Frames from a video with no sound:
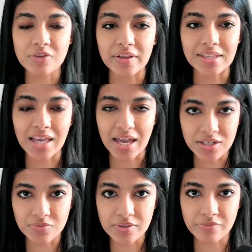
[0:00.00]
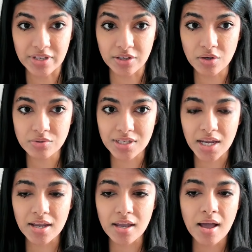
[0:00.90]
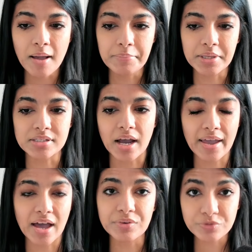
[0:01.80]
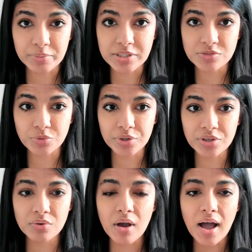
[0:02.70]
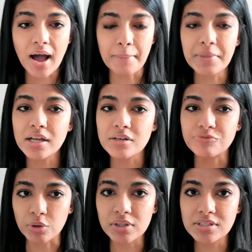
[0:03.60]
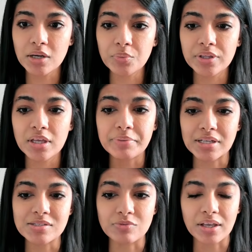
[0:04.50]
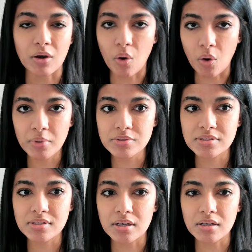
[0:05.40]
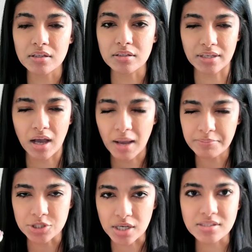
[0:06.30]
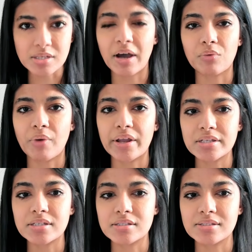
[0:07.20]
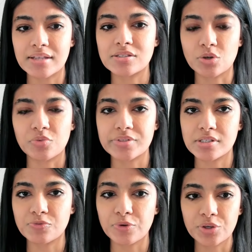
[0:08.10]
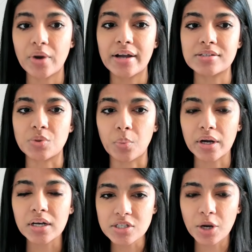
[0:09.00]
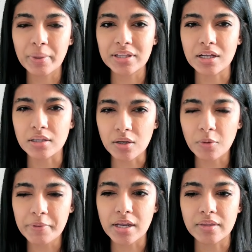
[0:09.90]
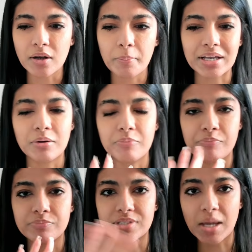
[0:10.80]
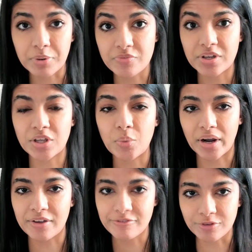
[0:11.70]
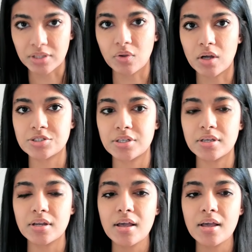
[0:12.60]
at the end of the video today because I have information for you. I'm not fully done with it, but it's like almost like I'm just about ready to set services for you guys. So we're going to talk about that a little bit, and then I'll make a separate video when I have fully launched it.